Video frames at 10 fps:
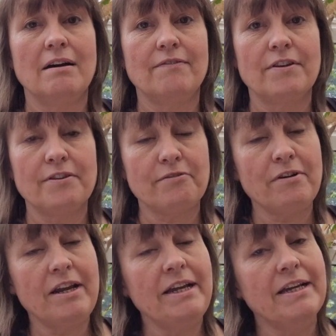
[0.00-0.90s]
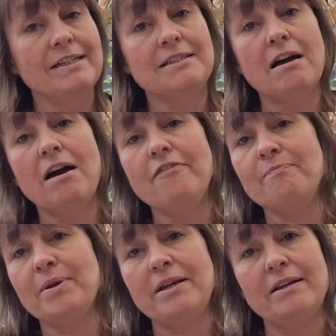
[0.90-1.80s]
"For 3 years I've
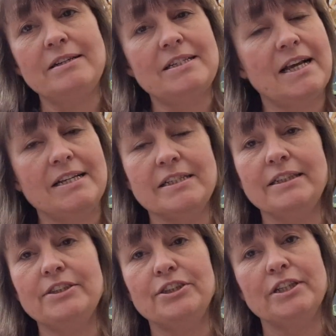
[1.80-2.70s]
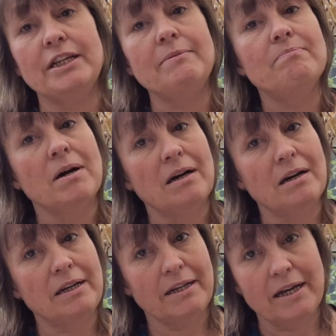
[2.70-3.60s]
been tending sheep,
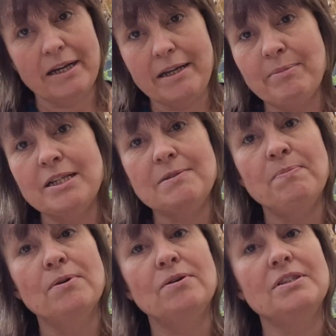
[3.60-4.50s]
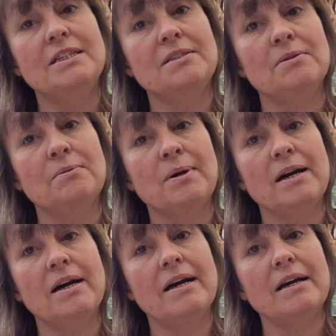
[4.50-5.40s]
my name is Pore
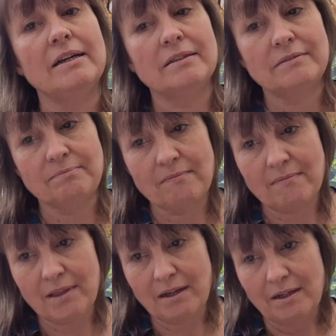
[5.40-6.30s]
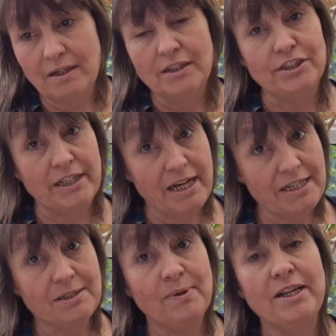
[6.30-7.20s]
Disaware." She
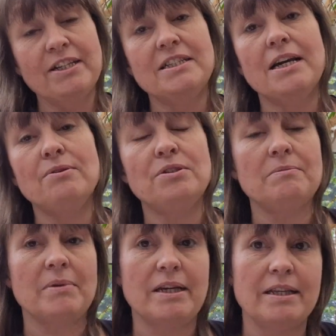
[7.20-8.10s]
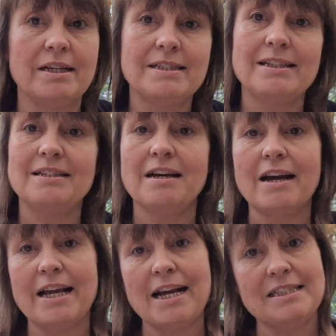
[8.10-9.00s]
asked, "Will you tell to me this that
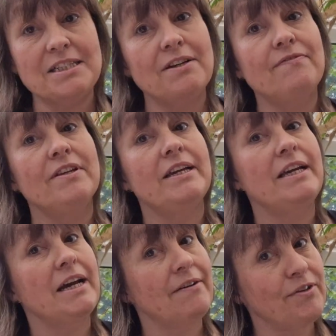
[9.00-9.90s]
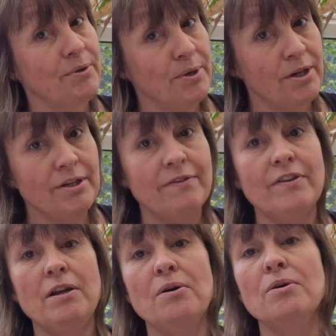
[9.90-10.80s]
I ask of thee? Have you heard of
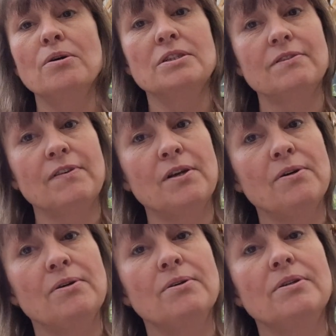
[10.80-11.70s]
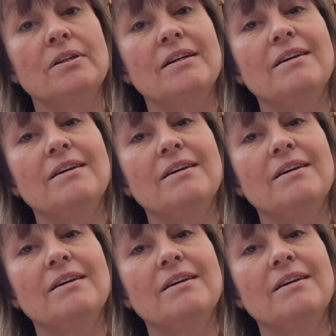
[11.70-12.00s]
the Lord of Lorn?"